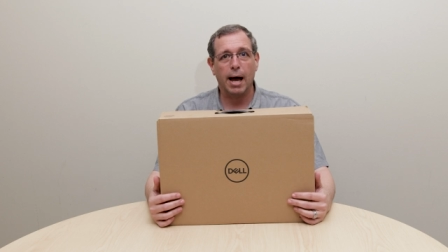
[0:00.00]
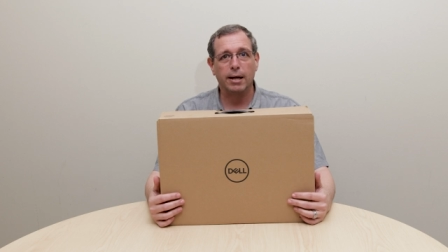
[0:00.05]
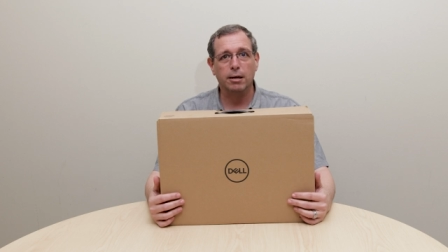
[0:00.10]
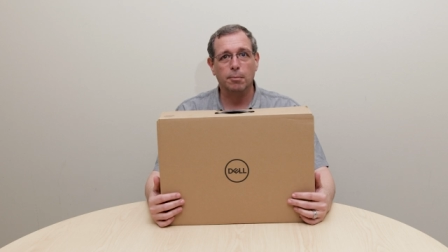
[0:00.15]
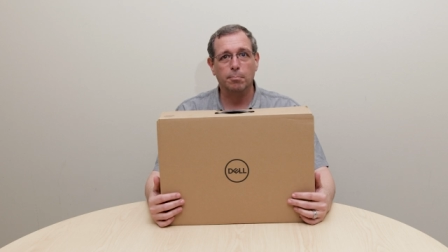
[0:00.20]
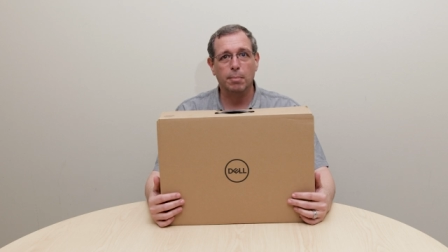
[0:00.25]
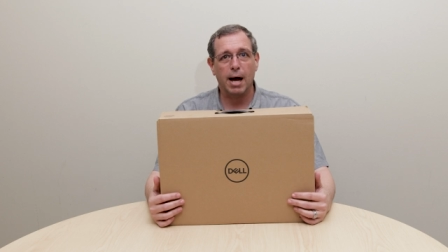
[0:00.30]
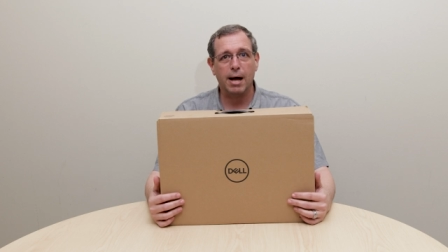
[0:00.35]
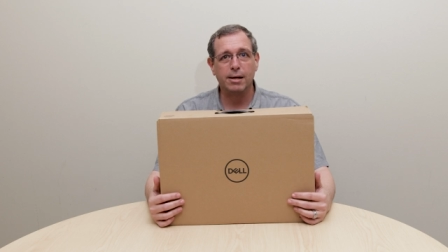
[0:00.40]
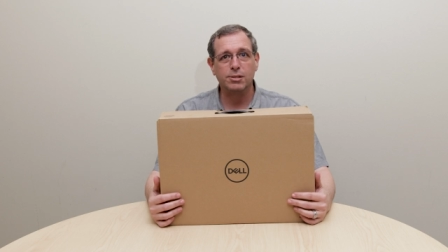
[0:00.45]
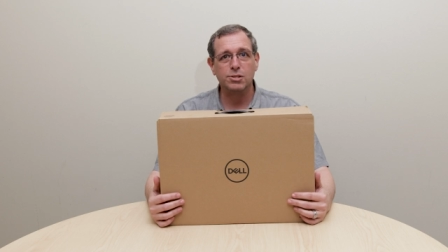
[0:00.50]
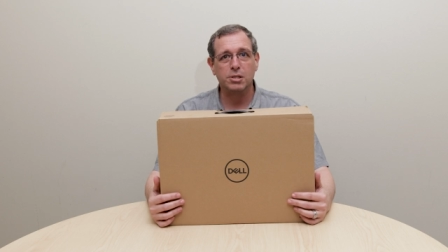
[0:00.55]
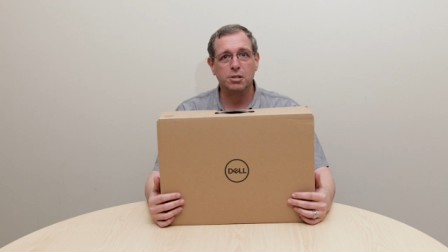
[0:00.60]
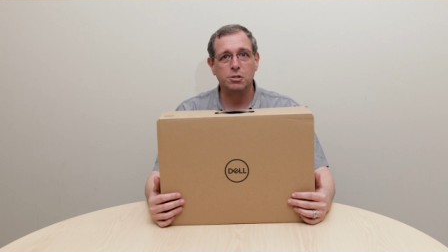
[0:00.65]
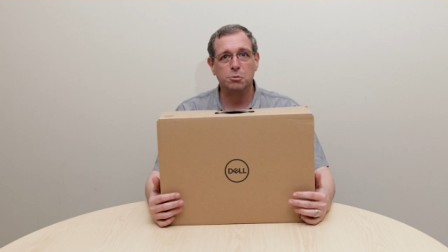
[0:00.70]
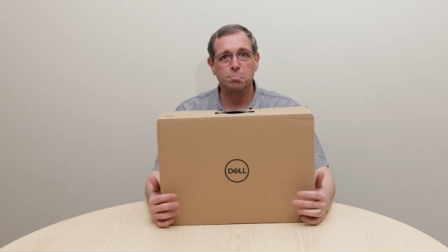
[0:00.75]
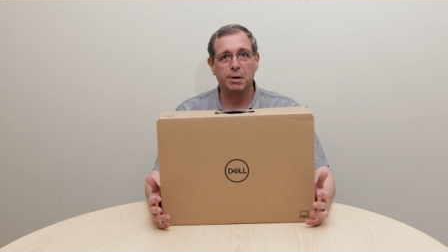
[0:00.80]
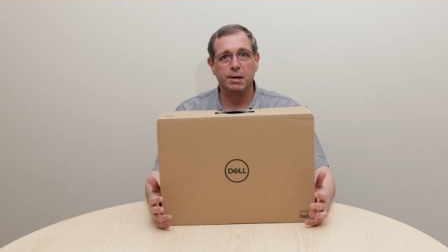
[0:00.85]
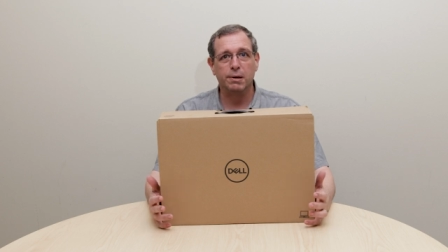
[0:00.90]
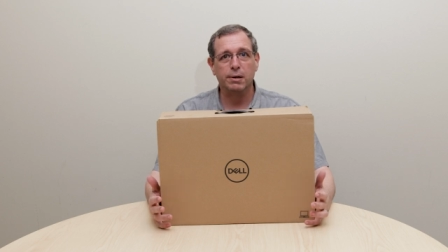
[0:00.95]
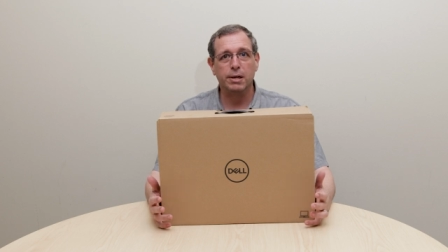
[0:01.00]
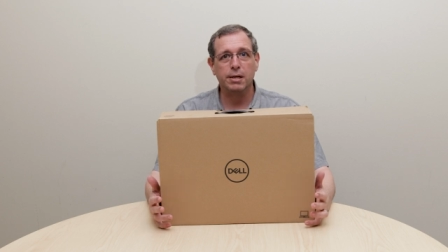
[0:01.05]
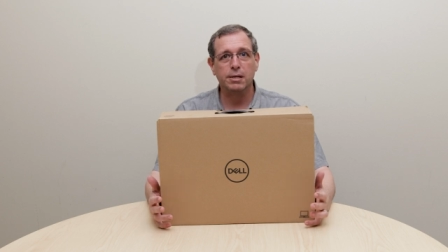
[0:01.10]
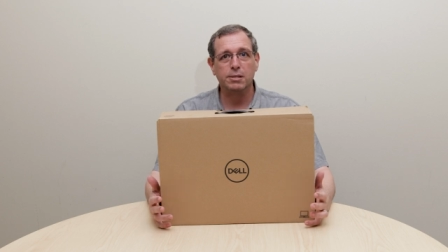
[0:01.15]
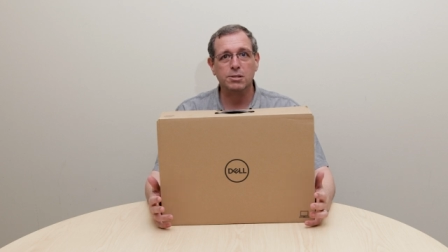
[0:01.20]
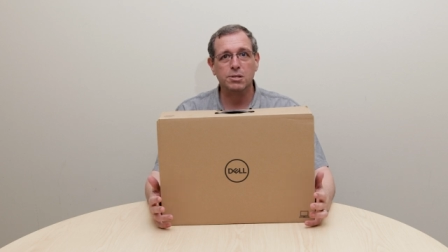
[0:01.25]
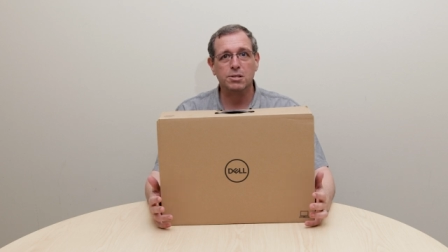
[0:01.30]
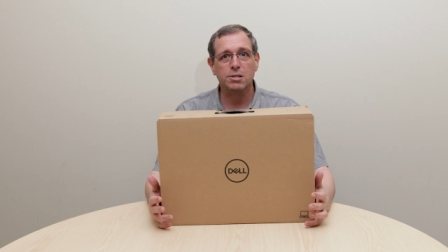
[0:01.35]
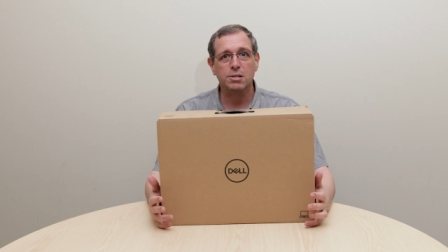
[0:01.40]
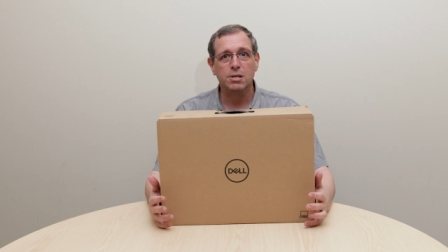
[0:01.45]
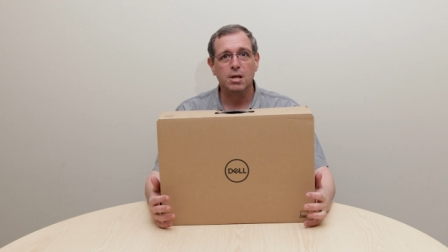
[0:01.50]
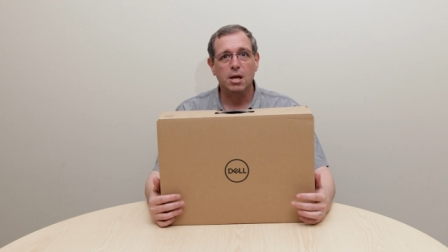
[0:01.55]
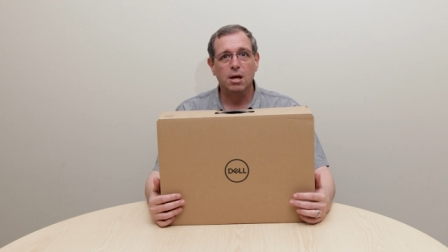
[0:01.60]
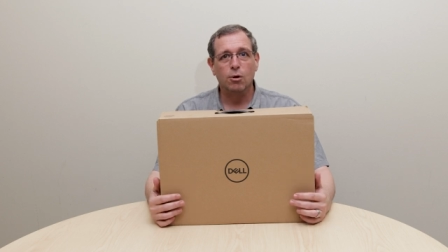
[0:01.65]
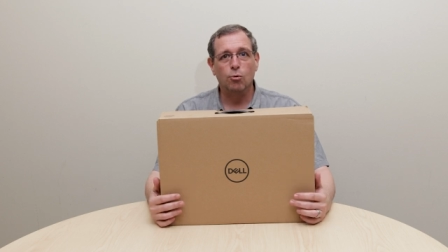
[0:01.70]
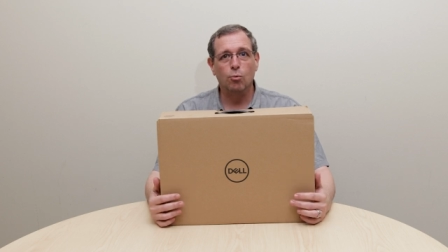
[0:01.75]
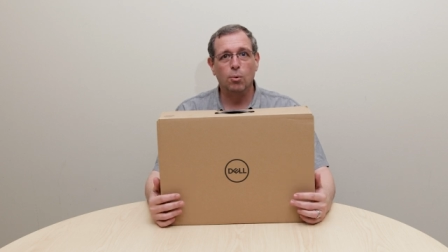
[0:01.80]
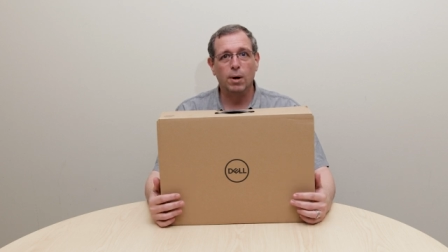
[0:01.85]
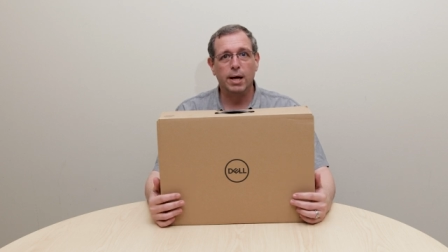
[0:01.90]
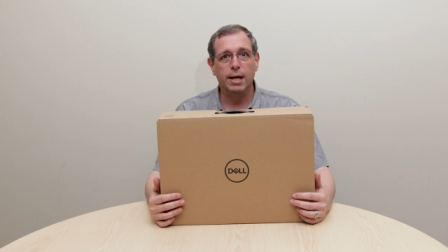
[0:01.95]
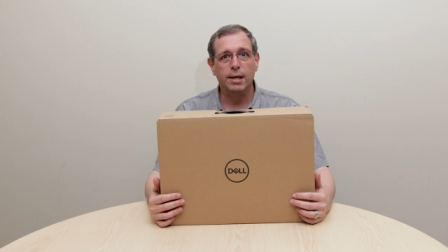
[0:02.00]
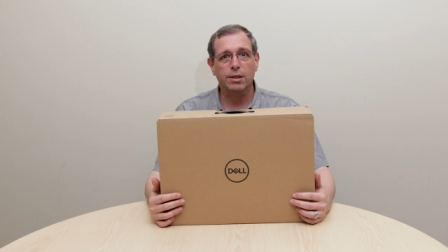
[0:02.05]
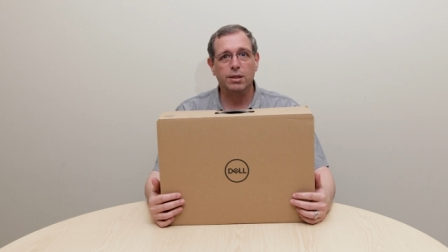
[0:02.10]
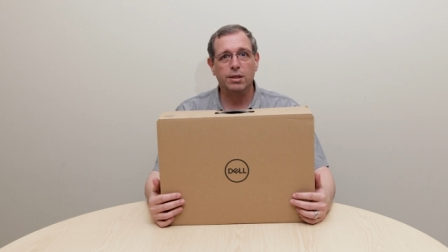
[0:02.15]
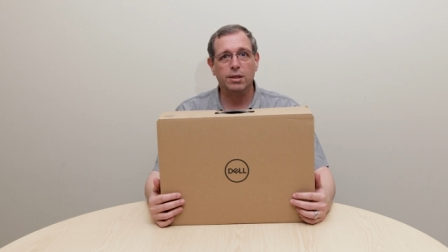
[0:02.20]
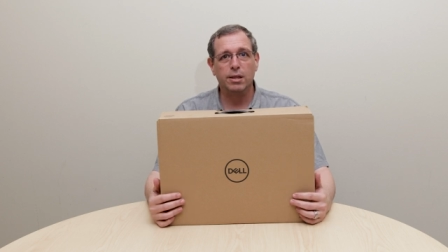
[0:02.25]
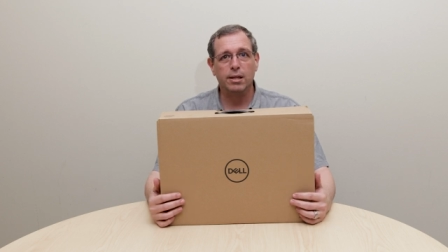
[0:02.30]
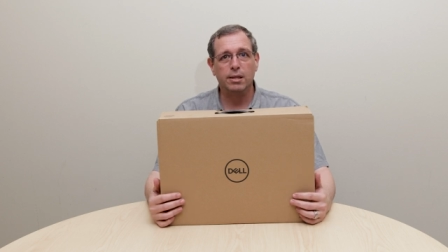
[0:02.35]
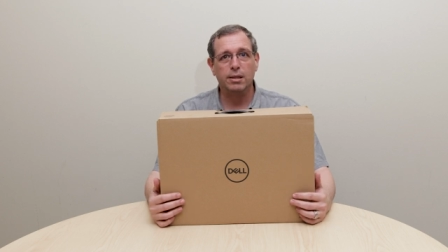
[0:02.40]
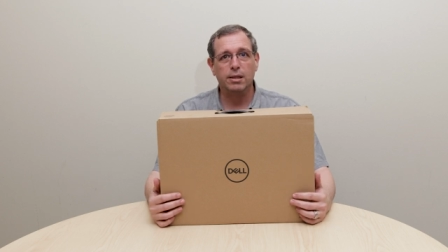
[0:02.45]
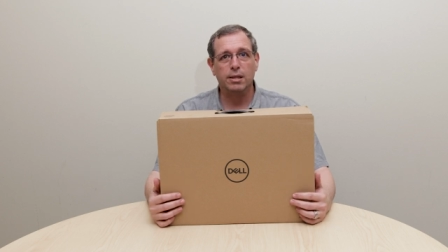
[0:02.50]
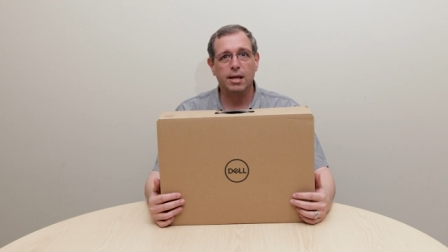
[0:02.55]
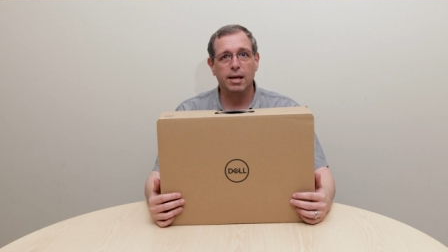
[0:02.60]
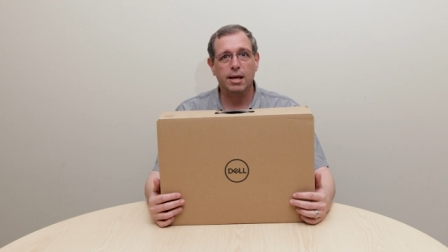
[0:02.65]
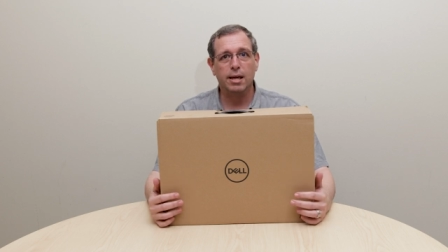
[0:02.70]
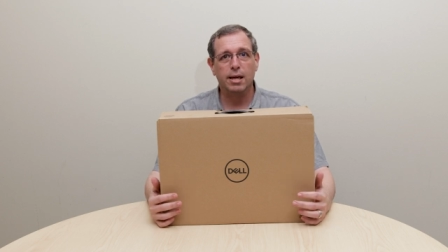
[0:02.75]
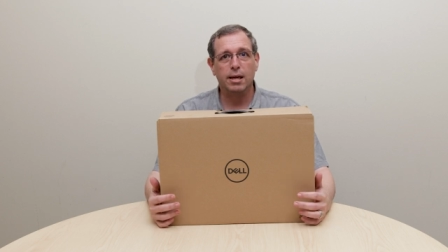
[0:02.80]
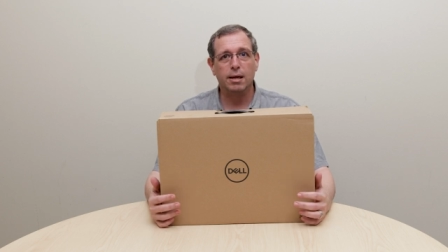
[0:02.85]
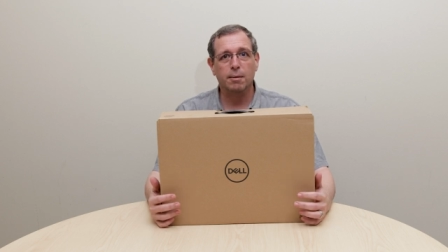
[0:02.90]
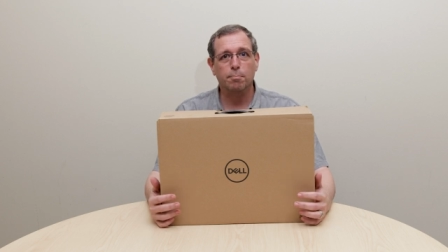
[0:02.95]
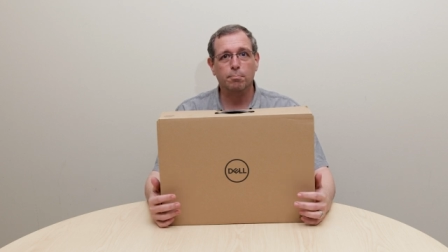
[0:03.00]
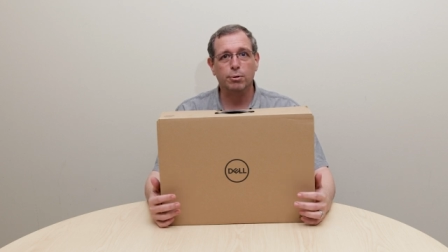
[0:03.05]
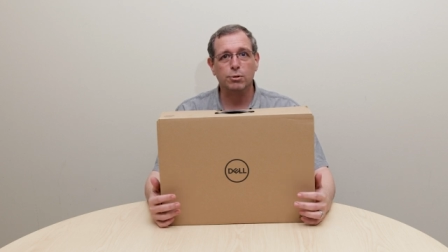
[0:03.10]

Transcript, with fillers: out-of-box experience with the